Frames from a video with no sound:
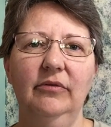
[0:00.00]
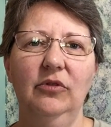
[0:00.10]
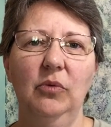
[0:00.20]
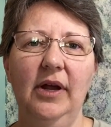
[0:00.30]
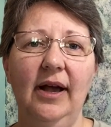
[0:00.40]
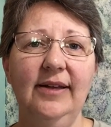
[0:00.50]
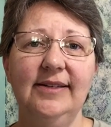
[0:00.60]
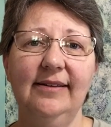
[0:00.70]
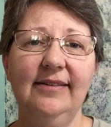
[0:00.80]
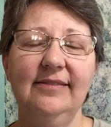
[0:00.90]
the way I
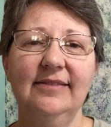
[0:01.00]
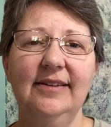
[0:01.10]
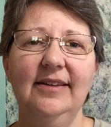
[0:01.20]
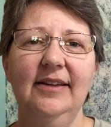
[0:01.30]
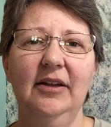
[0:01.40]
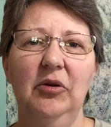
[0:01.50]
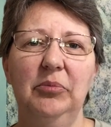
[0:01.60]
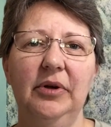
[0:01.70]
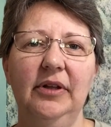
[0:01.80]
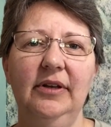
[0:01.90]
did it,
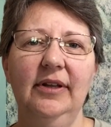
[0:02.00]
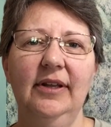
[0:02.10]
but